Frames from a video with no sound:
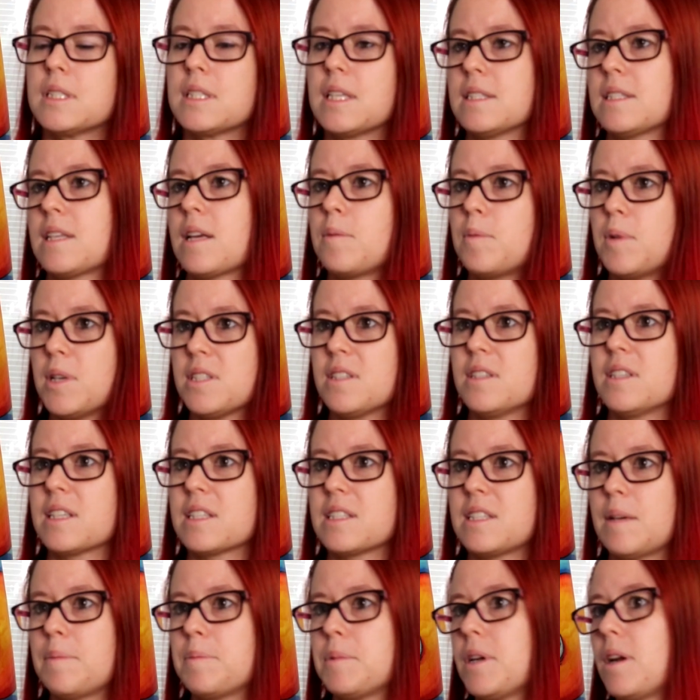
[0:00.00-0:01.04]
Since I wasn't
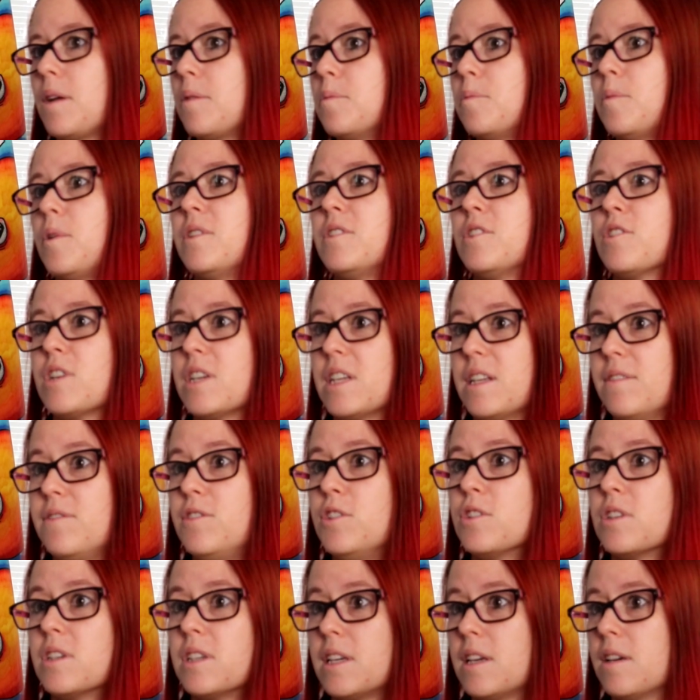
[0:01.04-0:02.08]
accepted, I'm wondering if
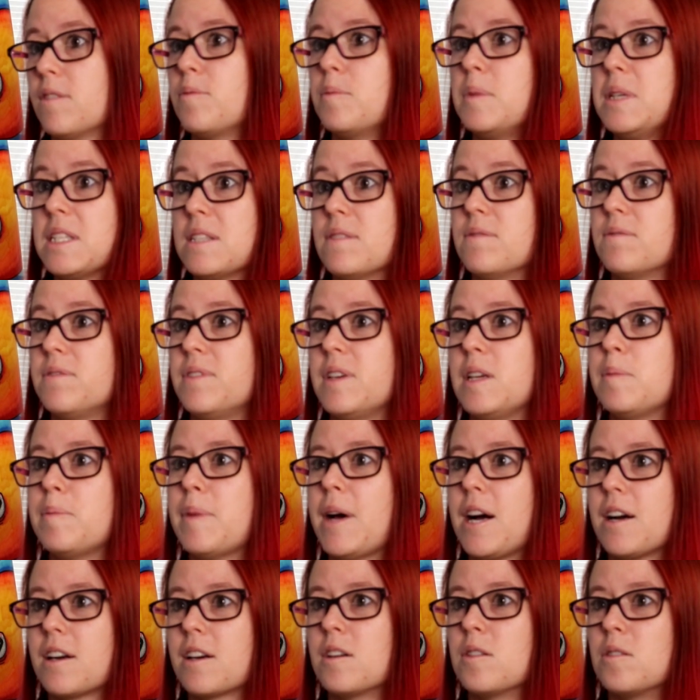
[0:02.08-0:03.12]
you could give me some
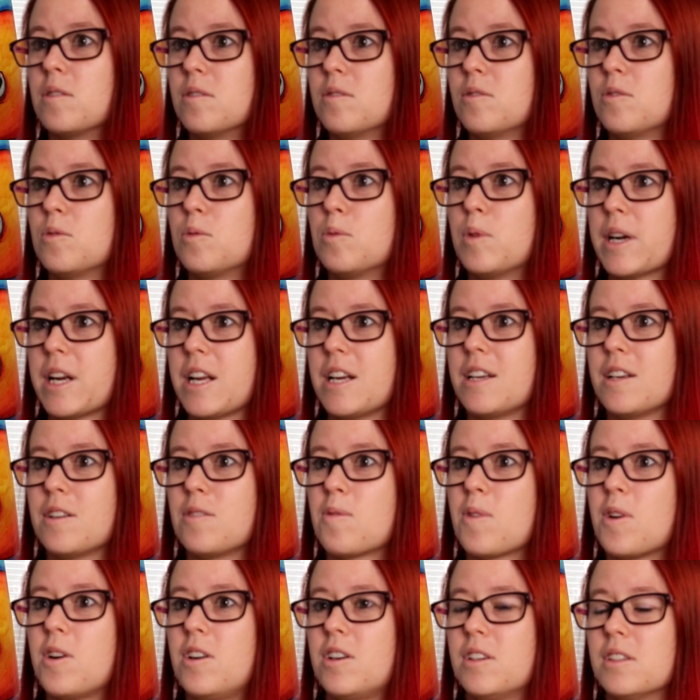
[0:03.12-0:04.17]
feedback on what I did
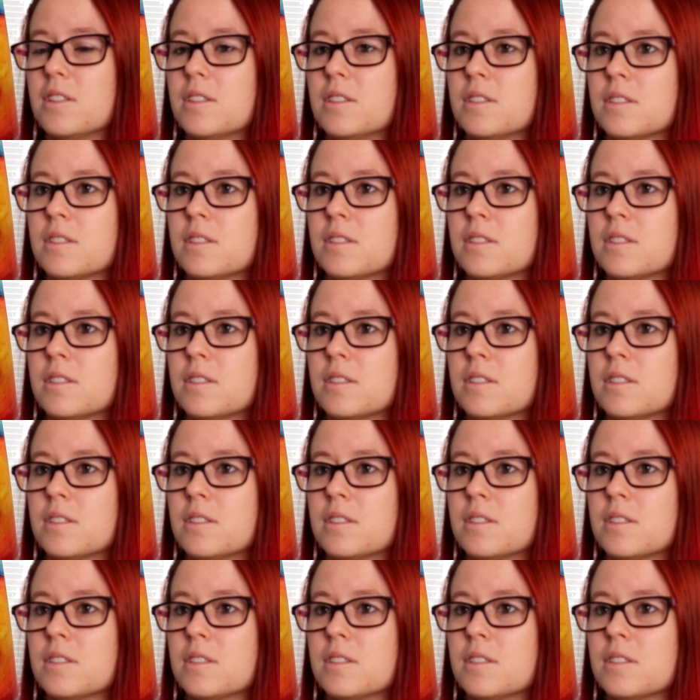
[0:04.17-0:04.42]
wrong.